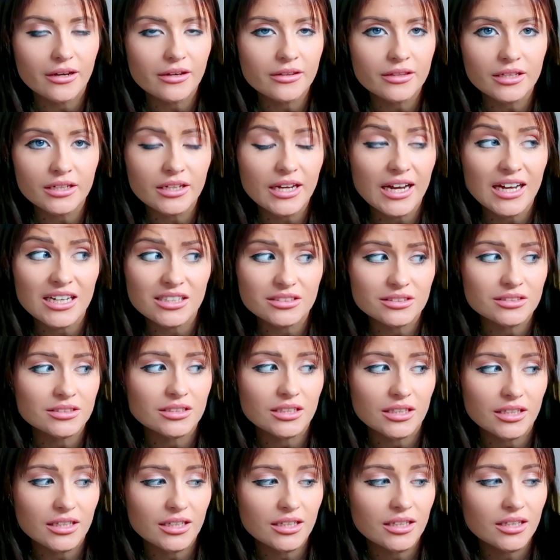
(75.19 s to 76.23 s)
I think
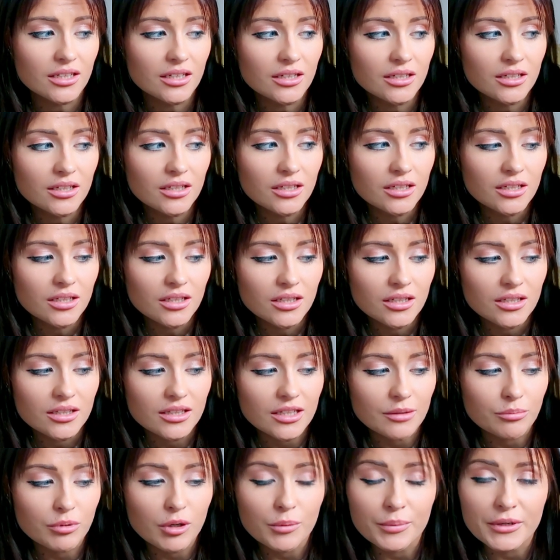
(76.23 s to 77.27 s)
actually
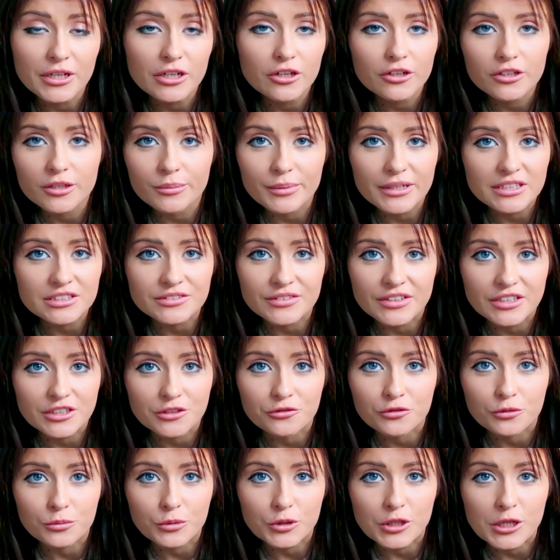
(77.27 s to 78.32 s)
they're probably not the best
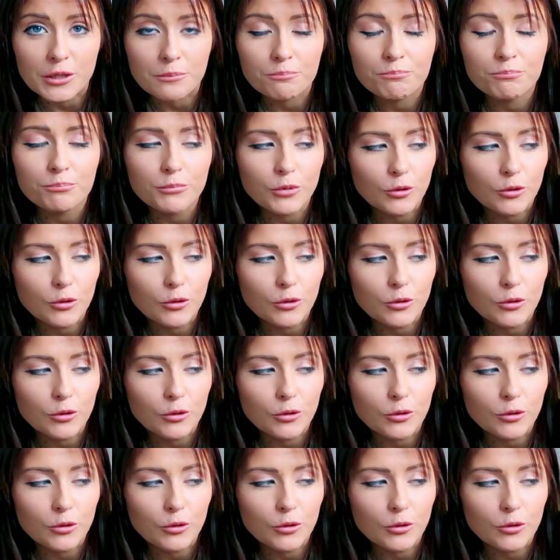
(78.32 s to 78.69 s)
value for money,